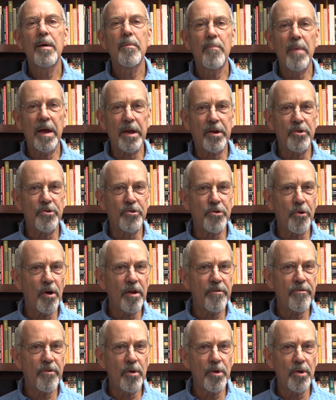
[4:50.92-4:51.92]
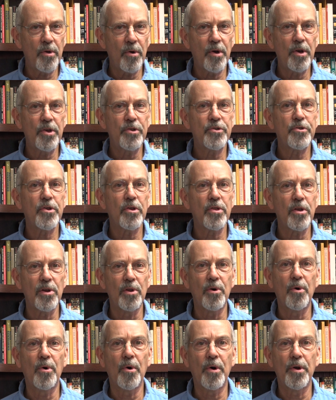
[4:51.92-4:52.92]
Make a joyful noise to the
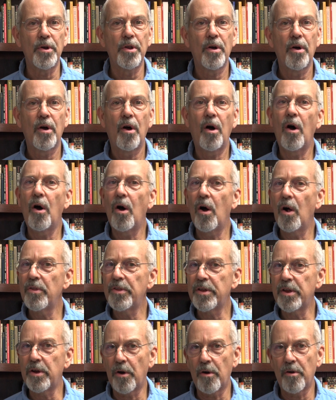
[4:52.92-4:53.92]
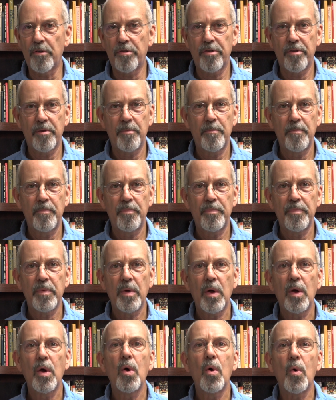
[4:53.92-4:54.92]
Lord all the earth.
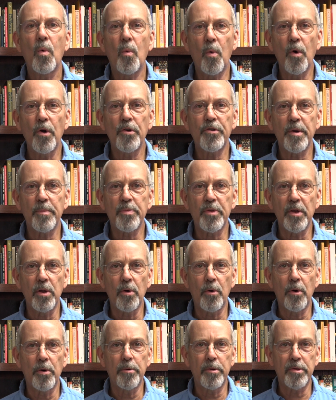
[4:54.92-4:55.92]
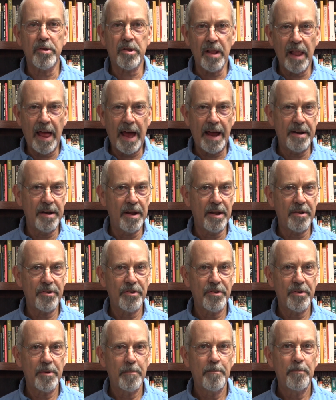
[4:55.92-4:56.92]
Worship the Lord with
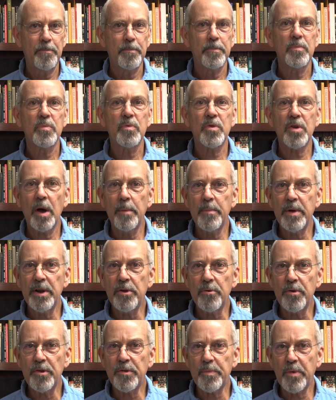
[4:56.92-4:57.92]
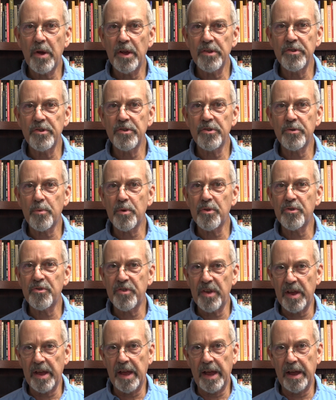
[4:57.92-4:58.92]
gladness. Come into his presence with
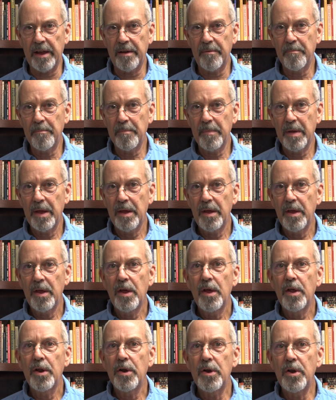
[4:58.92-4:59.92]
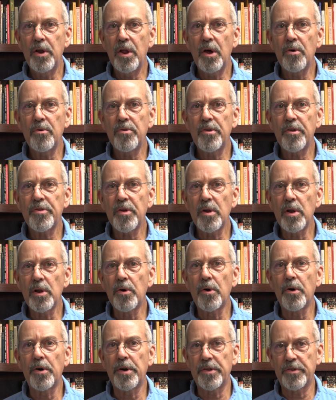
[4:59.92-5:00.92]
singing. Know that the
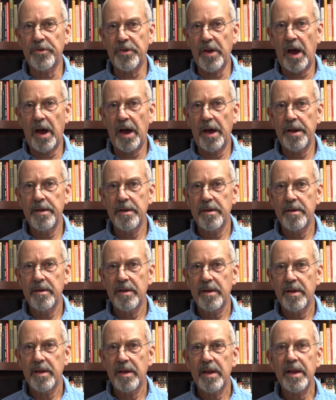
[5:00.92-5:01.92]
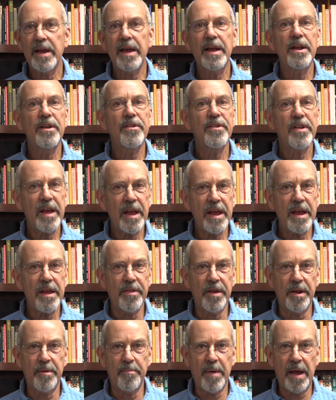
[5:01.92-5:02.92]
Lord is God. It is he
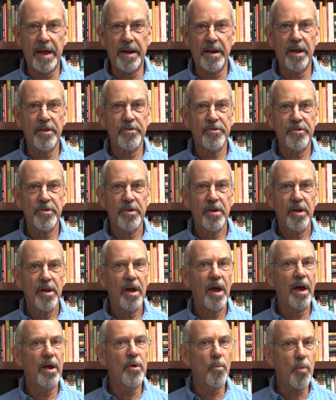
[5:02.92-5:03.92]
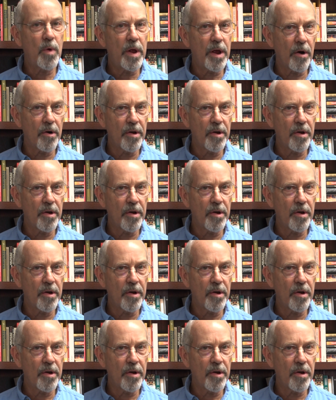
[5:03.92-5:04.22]
that made us, and we